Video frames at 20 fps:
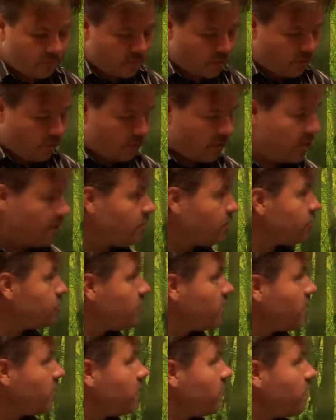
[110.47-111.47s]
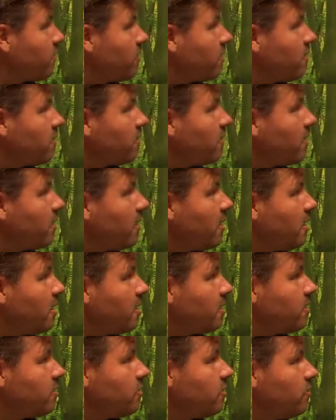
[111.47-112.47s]
illegal drugs
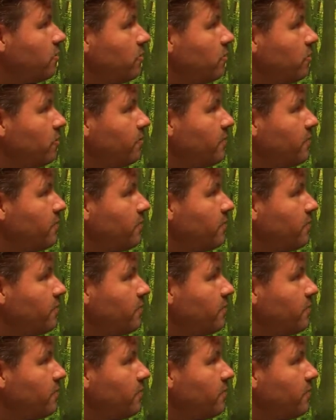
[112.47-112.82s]
to